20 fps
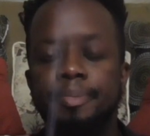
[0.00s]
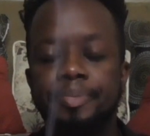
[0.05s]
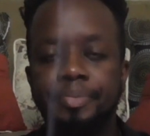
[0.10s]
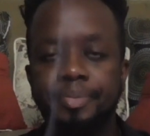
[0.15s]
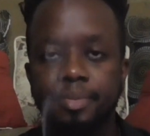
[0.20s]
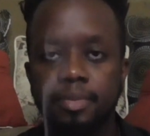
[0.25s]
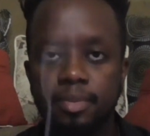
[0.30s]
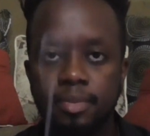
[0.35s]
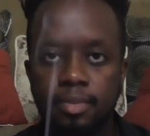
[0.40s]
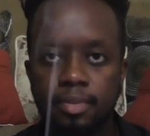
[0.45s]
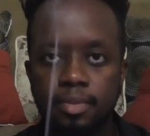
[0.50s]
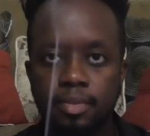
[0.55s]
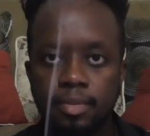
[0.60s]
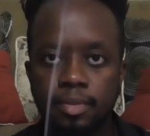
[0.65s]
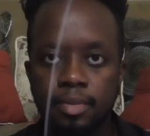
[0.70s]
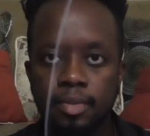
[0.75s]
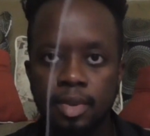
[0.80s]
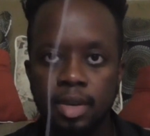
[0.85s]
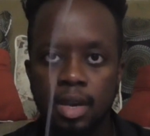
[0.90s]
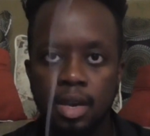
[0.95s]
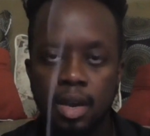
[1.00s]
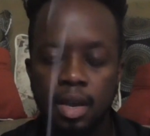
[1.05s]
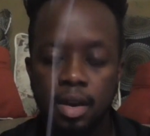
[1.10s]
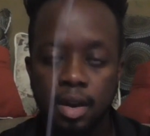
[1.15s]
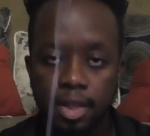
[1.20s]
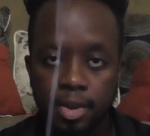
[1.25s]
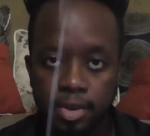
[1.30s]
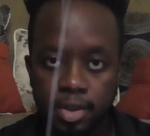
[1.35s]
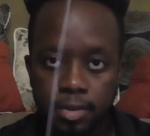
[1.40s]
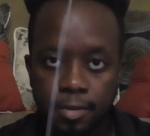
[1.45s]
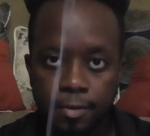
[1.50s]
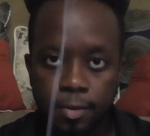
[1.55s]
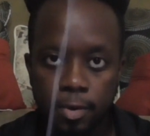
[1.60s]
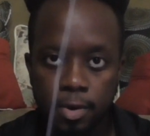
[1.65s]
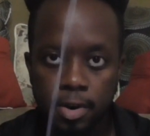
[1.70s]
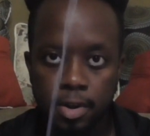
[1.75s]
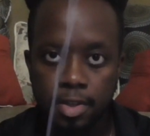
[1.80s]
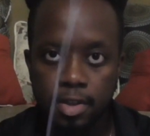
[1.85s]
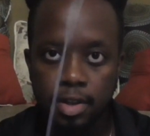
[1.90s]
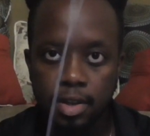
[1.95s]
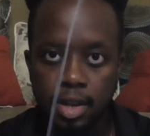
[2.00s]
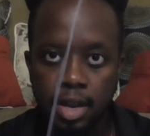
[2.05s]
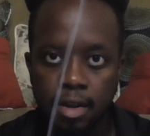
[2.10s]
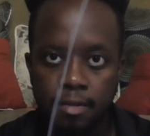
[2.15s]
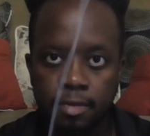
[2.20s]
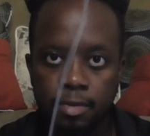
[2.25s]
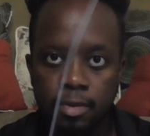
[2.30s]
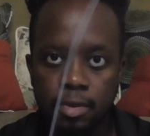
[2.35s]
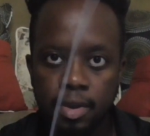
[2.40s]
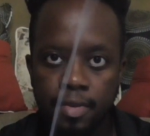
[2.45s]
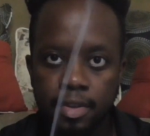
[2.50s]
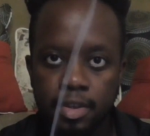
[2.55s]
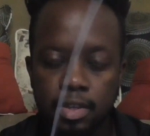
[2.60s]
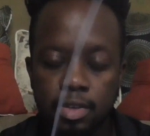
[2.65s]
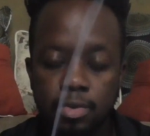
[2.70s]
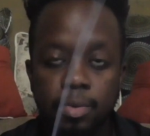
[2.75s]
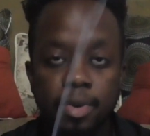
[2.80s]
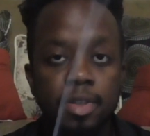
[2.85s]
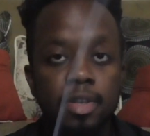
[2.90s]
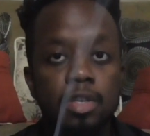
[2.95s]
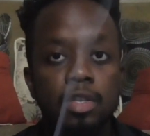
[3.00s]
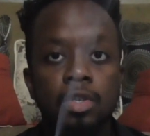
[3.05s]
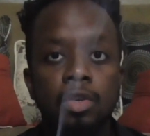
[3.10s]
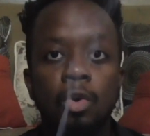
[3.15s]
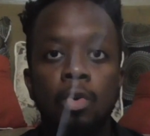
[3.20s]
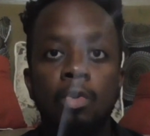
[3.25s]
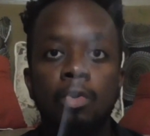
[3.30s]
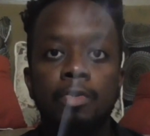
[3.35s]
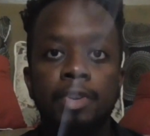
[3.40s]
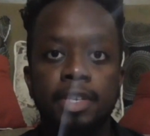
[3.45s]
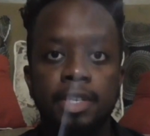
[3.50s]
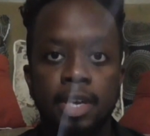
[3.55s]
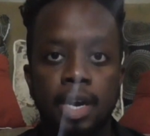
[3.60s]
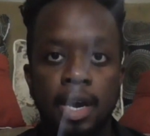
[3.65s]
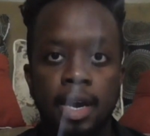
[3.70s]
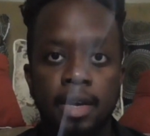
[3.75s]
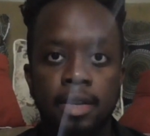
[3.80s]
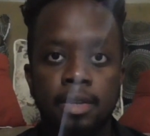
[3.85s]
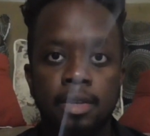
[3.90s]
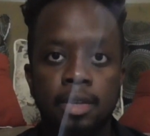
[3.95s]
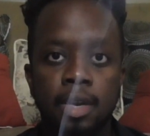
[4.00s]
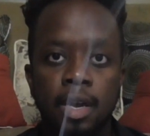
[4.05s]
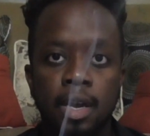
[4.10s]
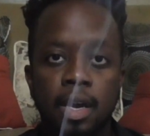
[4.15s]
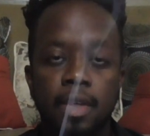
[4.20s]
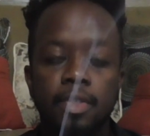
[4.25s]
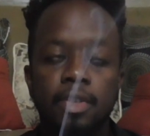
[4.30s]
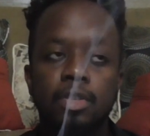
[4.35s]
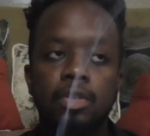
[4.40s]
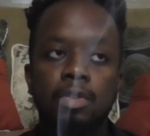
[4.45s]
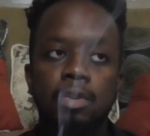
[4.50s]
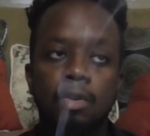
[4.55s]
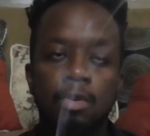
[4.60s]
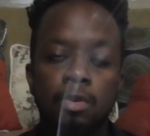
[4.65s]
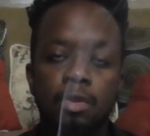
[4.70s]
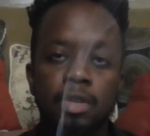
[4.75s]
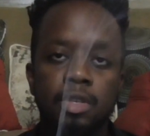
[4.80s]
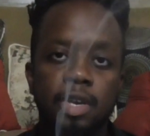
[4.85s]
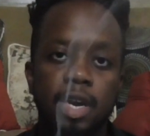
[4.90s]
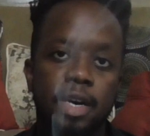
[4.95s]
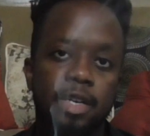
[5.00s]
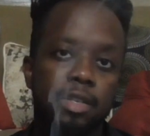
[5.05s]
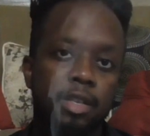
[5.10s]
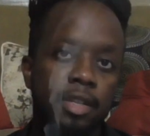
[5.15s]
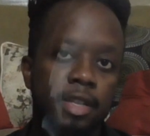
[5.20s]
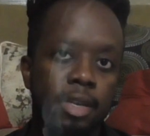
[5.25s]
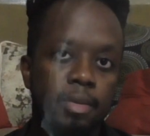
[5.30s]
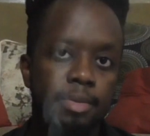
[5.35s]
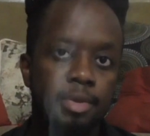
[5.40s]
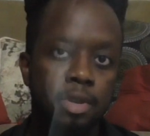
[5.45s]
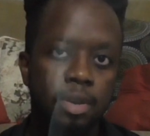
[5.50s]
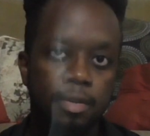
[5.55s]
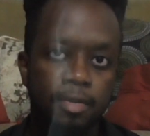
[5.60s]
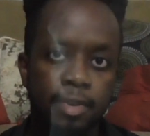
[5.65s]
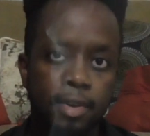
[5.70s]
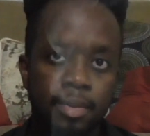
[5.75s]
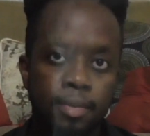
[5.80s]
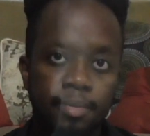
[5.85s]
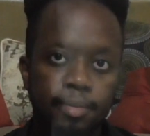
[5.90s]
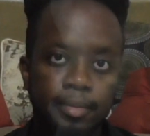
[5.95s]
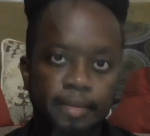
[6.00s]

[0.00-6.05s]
Now there's a fourth level, and this is where the soul resides, and the soul is actually the observer.